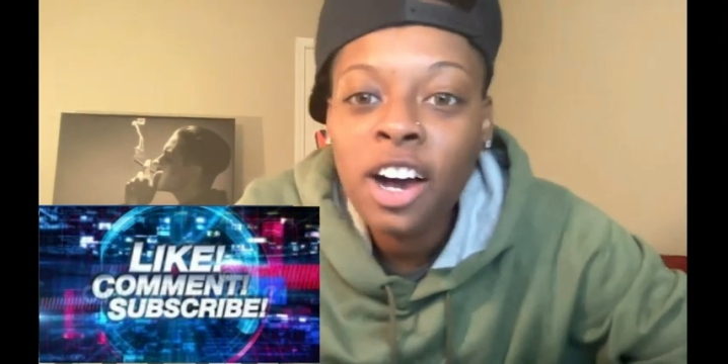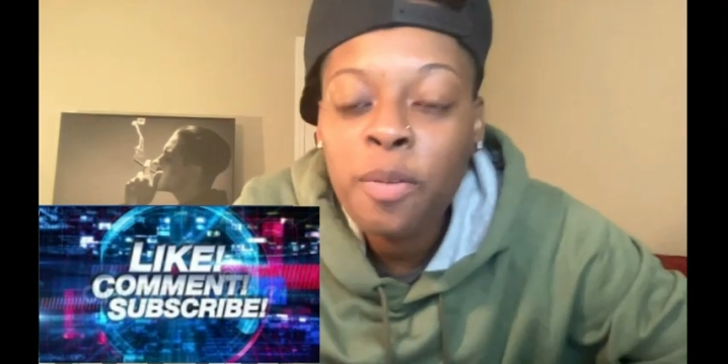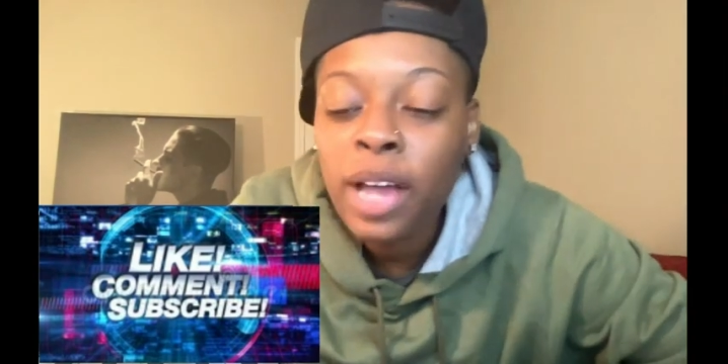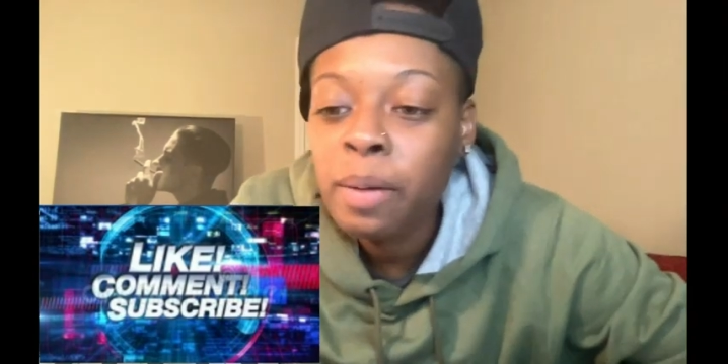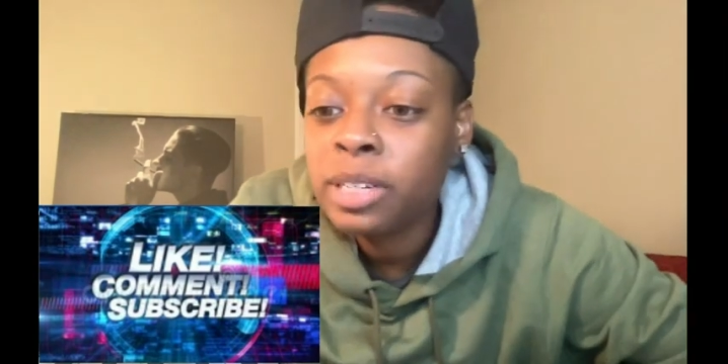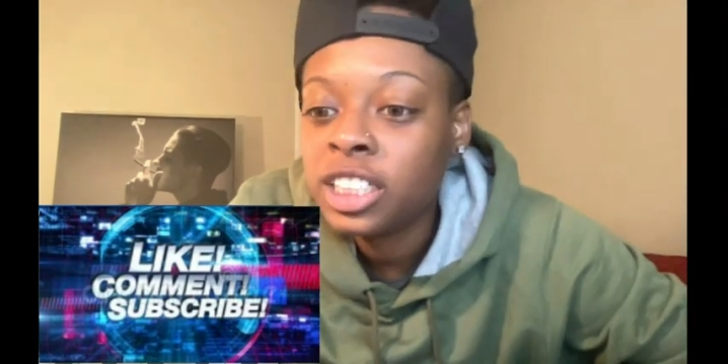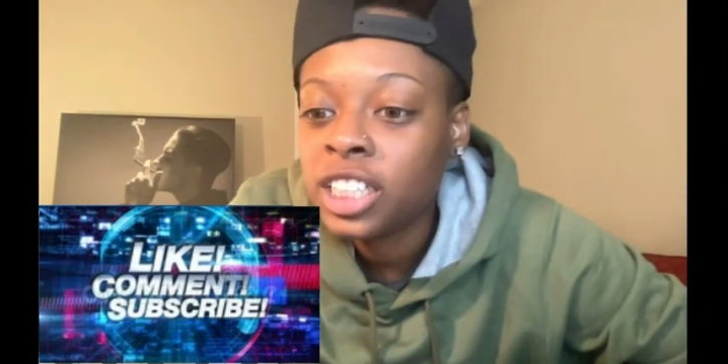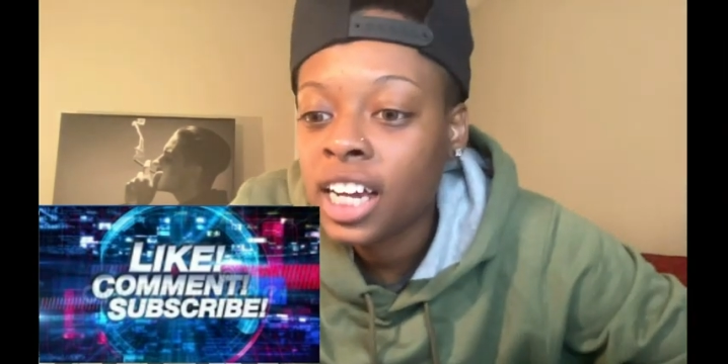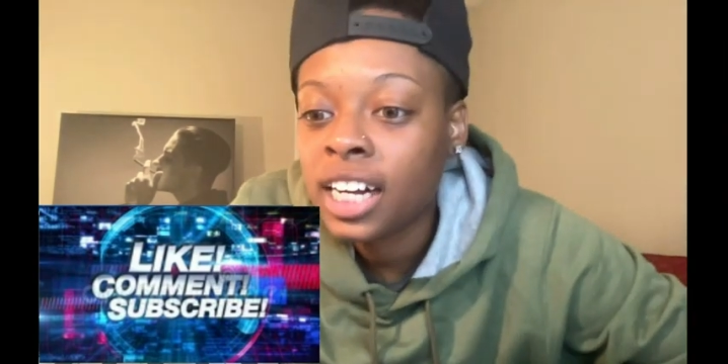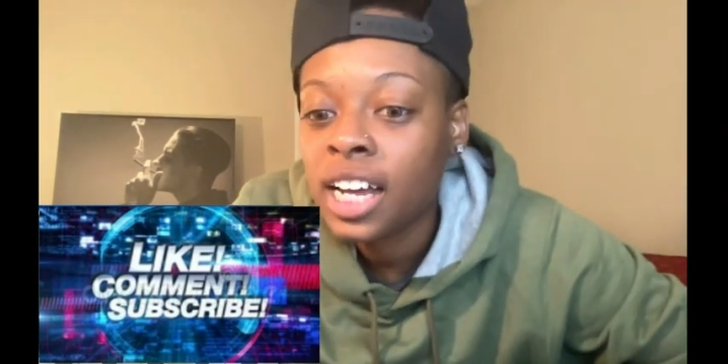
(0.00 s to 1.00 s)

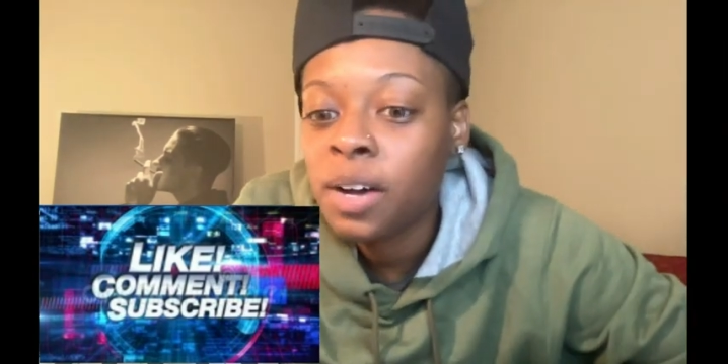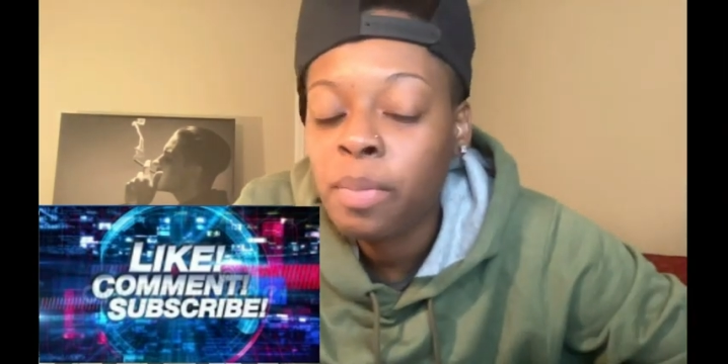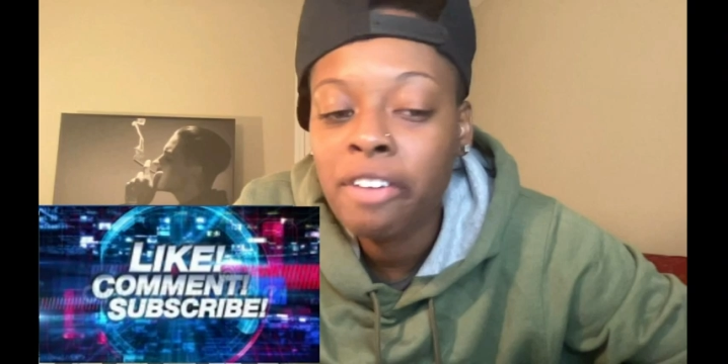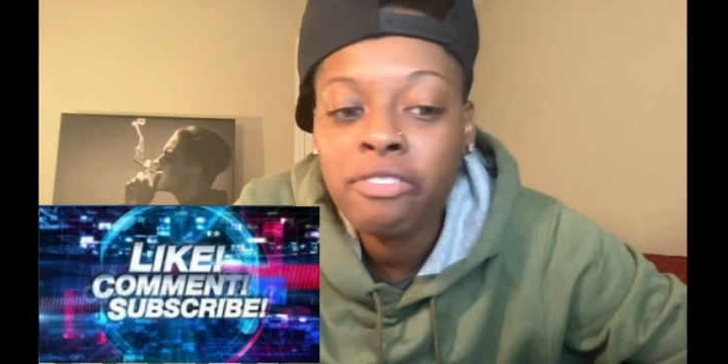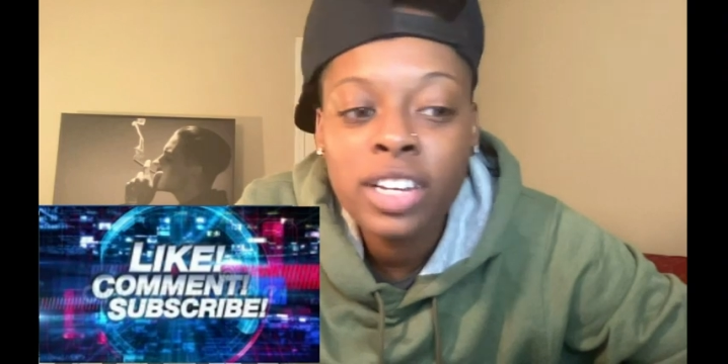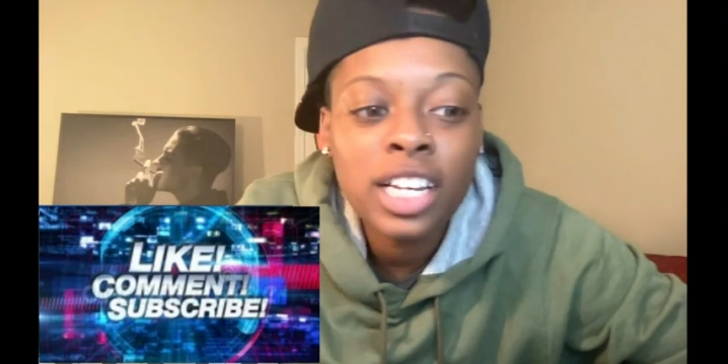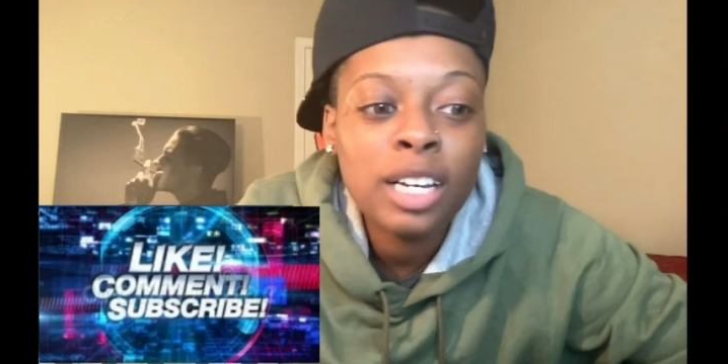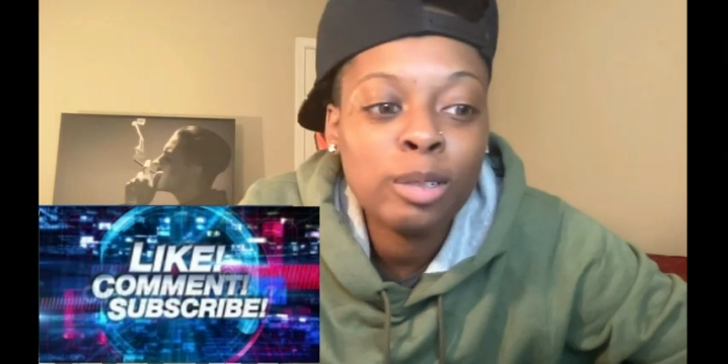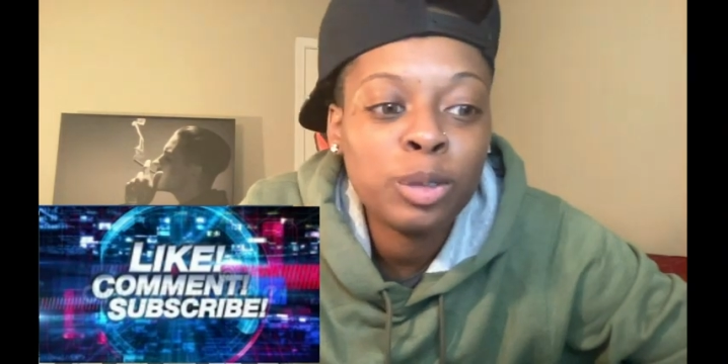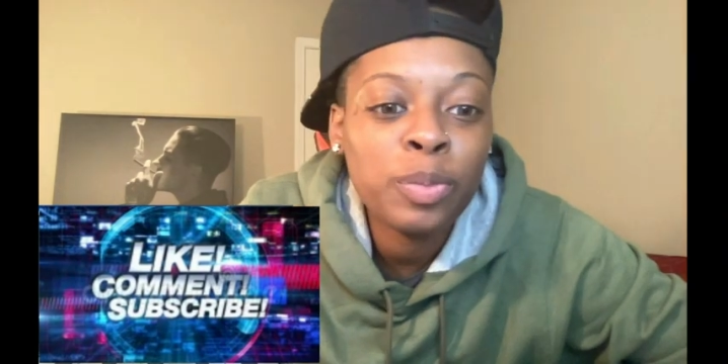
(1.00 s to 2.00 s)

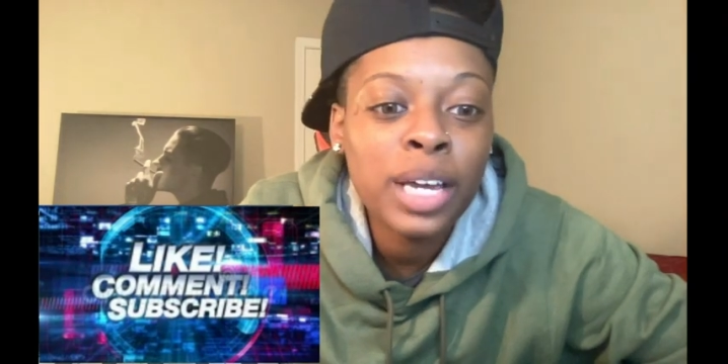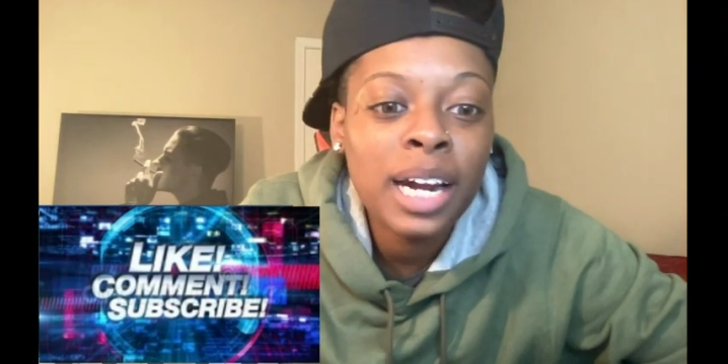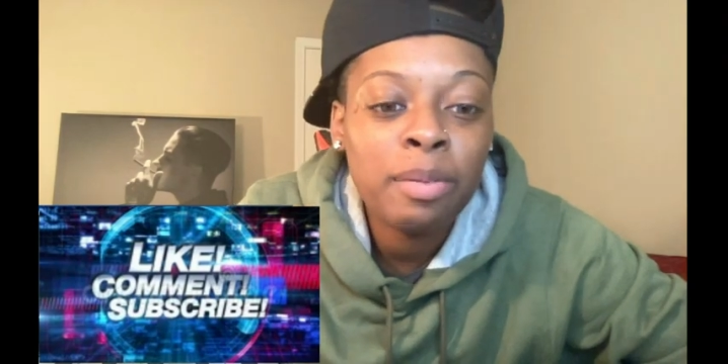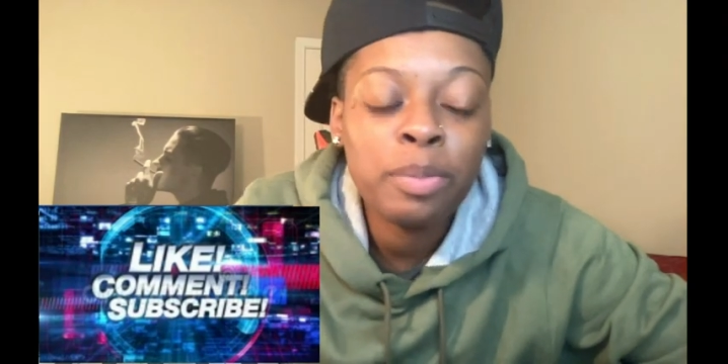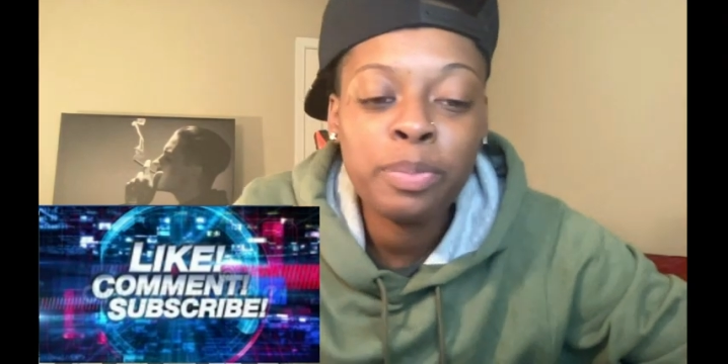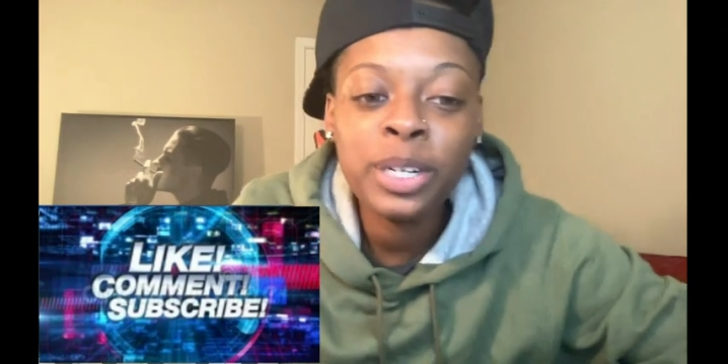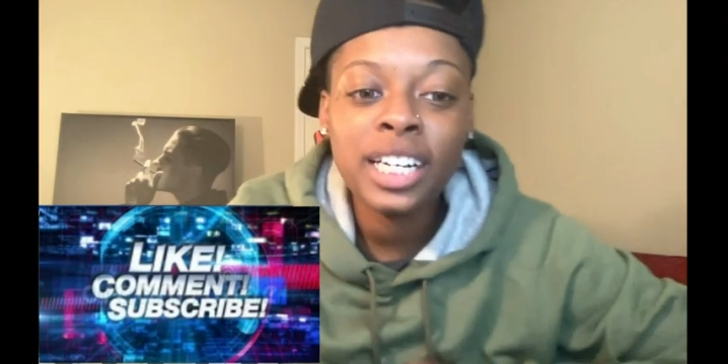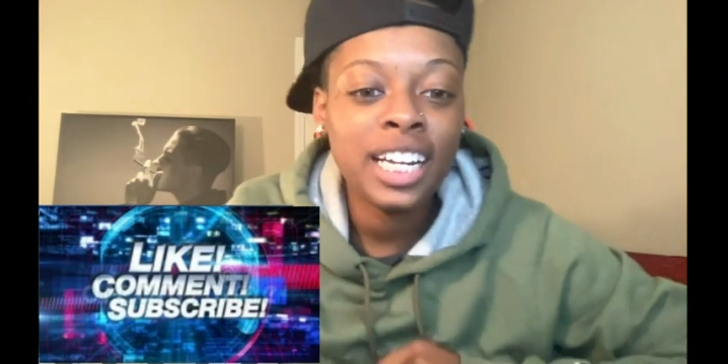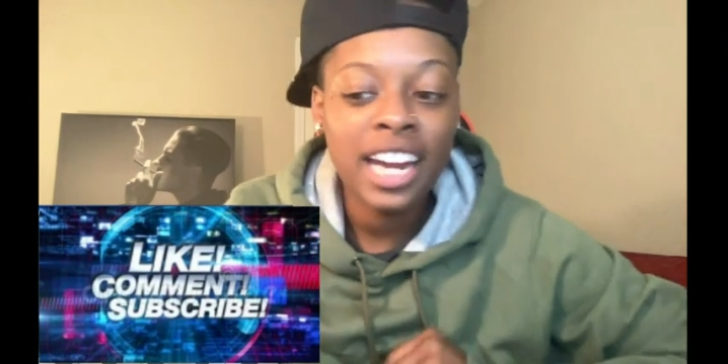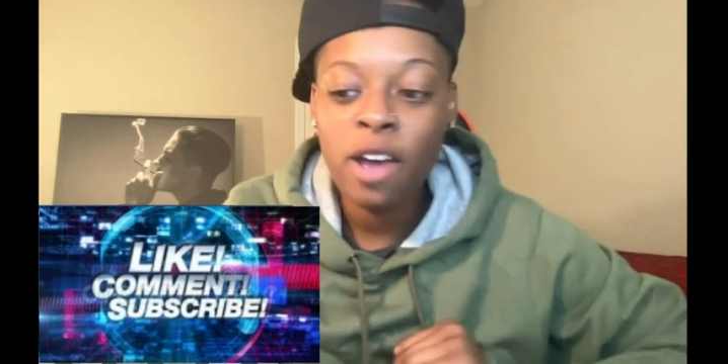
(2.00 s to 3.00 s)
videos, man. I've been
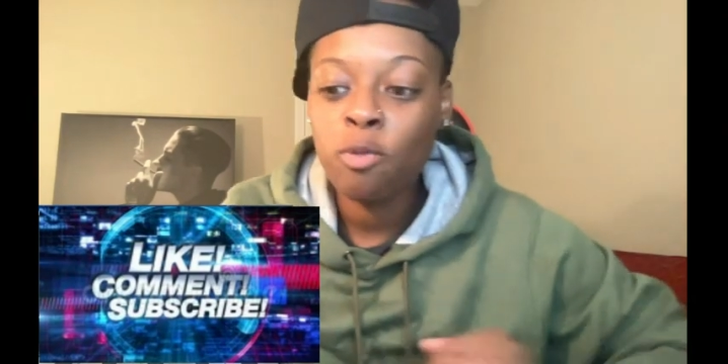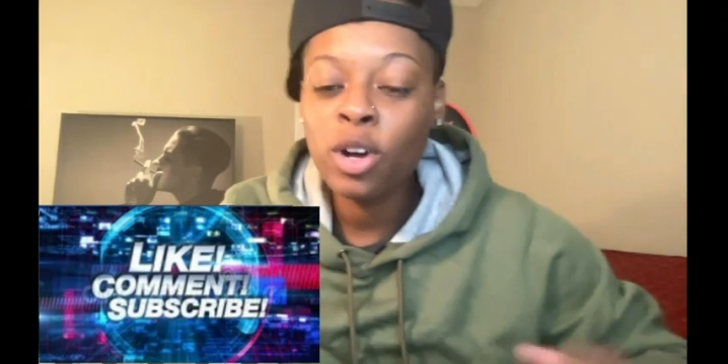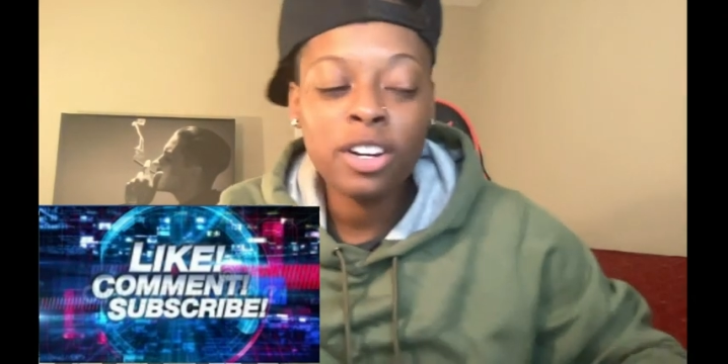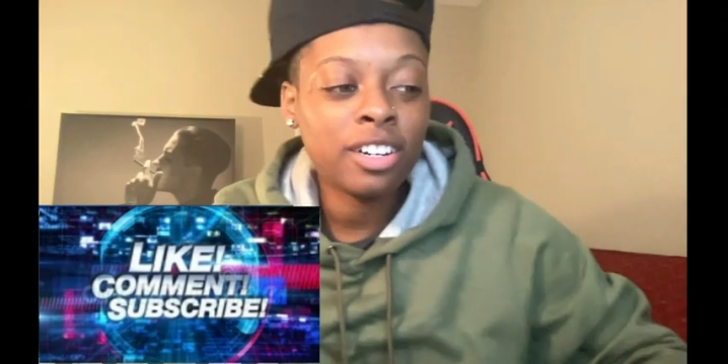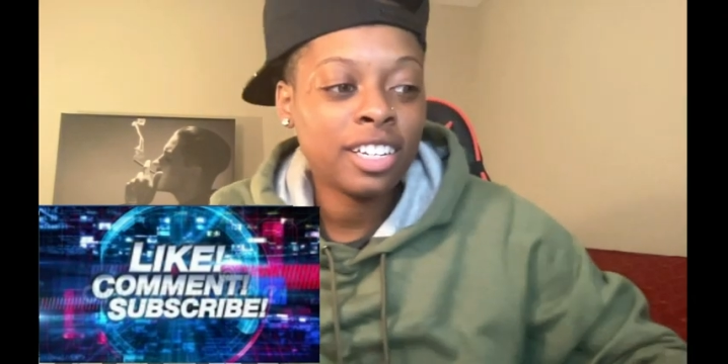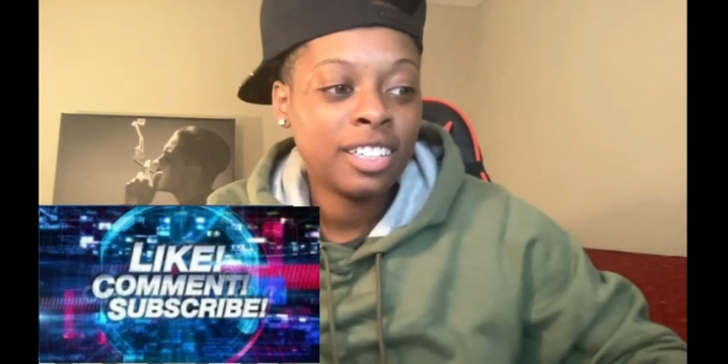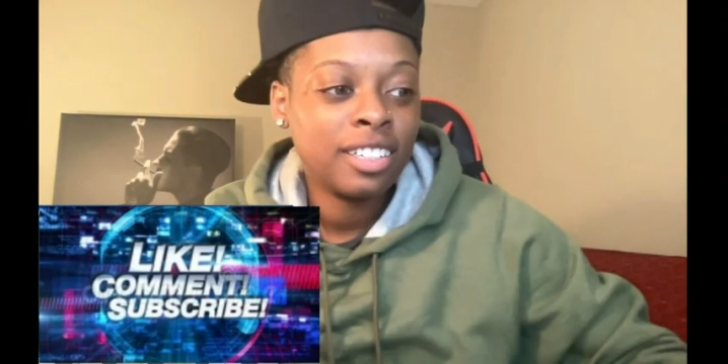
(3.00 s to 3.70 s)
putting in that work.